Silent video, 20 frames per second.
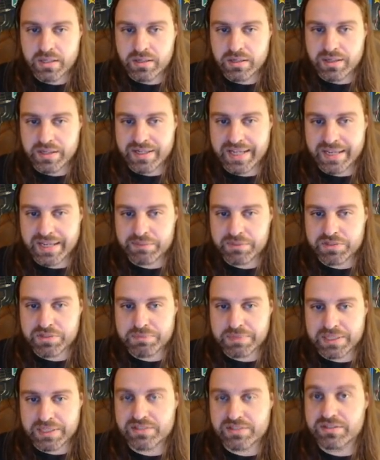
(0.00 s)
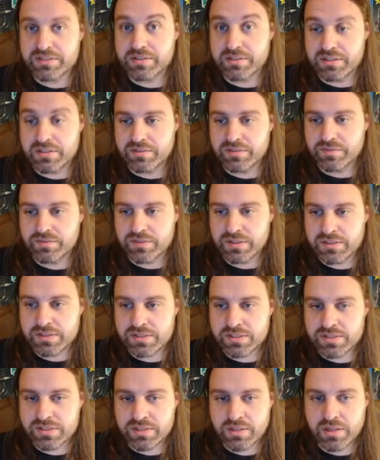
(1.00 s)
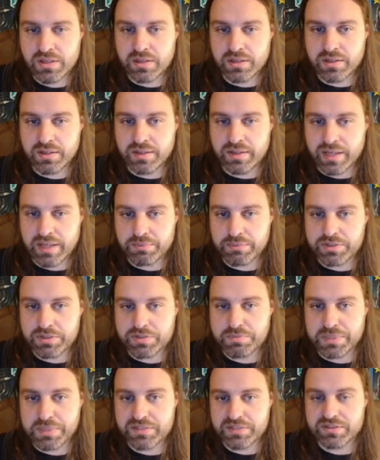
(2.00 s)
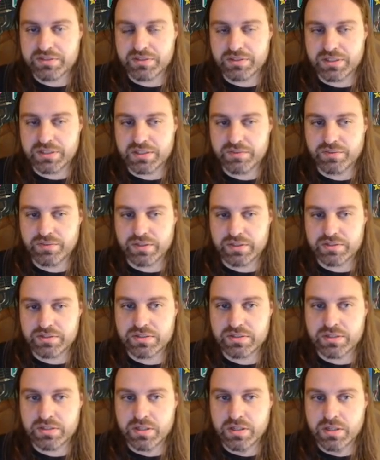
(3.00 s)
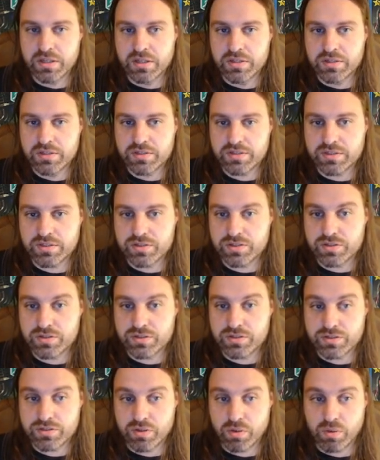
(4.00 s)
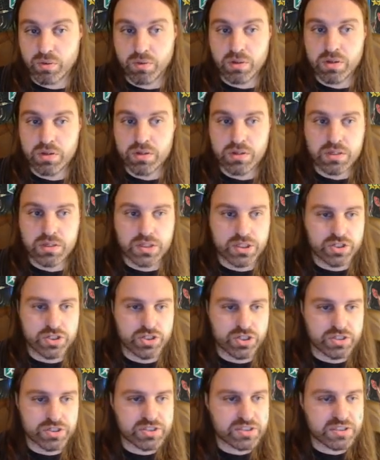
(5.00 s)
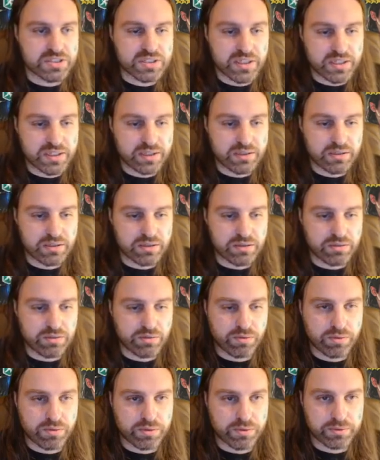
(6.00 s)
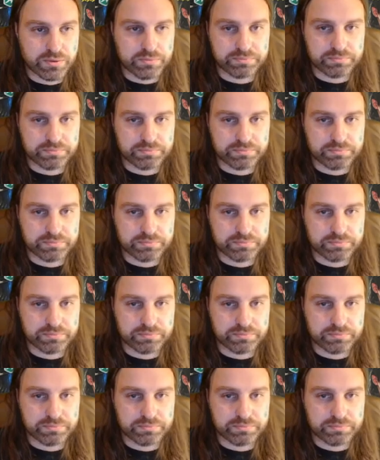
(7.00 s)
Damage based on defense. Damage based on defense. So just like your